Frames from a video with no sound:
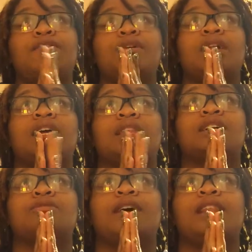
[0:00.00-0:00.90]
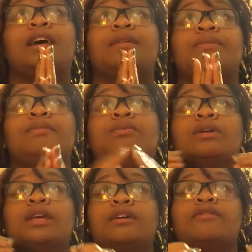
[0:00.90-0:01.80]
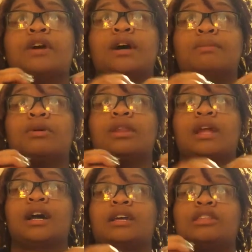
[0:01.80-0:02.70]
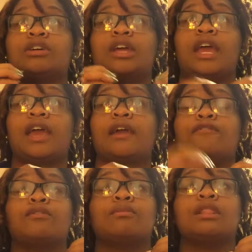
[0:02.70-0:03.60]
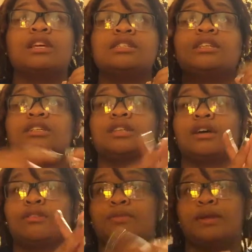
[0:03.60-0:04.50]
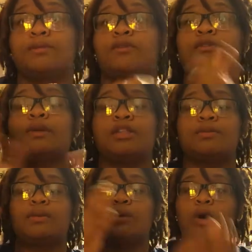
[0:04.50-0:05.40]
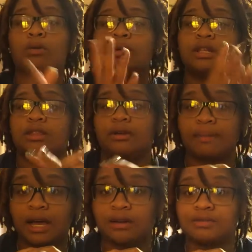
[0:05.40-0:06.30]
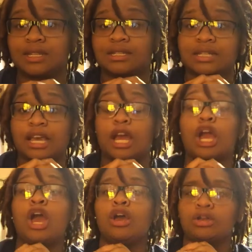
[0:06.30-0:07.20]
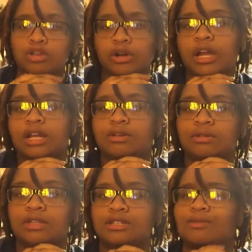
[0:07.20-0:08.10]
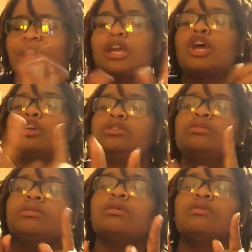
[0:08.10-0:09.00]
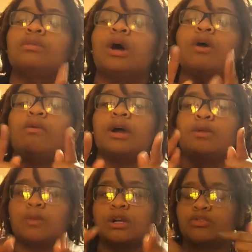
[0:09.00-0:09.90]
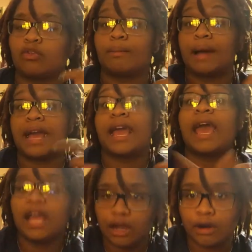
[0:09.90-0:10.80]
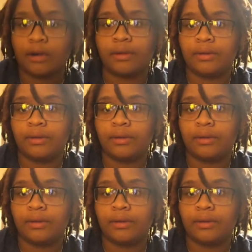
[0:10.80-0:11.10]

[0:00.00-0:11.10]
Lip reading: feel like that's why a lot of people give up on locking their hair, from listening to other people, from other people opening their mouths and saying, you're not doing this right. You don't know what works for my hair.